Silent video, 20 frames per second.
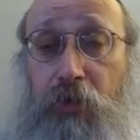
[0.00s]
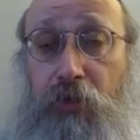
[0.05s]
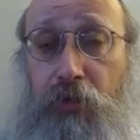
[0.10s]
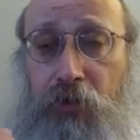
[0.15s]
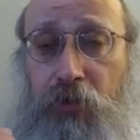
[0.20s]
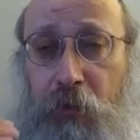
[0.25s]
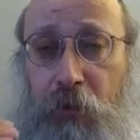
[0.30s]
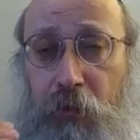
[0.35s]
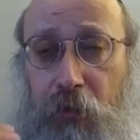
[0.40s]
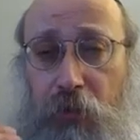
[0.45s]

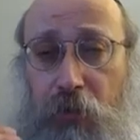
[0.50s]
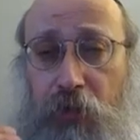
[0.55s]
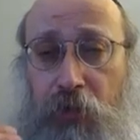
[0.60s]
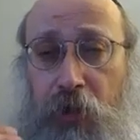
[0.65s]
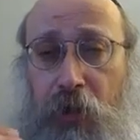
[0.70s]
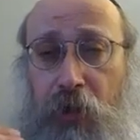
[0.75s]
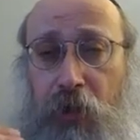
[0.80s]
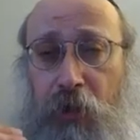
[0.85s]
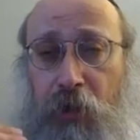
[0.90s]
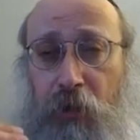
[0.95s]

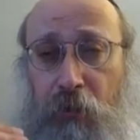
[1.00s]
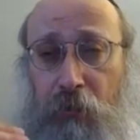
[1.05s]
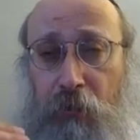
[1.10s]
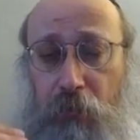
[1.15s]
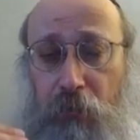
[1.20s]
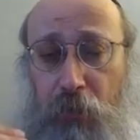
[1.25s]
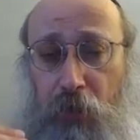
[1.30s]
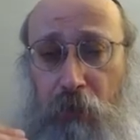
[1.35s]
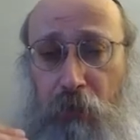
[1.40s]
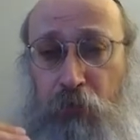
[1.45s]
the
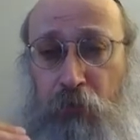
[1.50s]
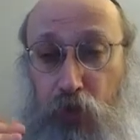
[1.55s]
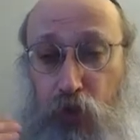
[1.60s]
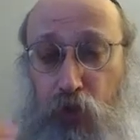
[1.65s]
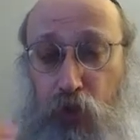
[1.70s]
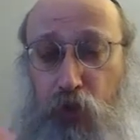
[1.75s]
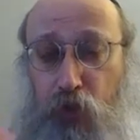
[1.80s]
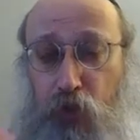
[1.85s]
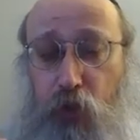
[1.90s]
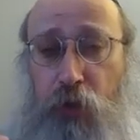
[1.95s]

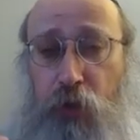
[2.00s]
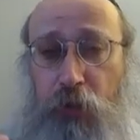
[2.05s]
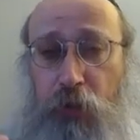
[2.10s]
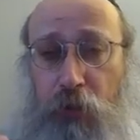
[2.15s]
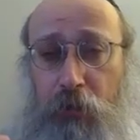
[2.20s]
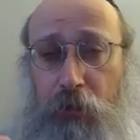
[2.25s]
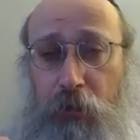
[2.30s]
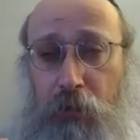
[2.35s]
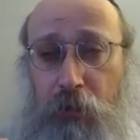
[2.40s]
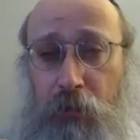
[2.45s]

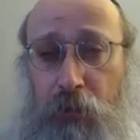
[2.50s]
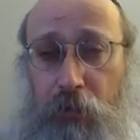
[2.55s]
beauty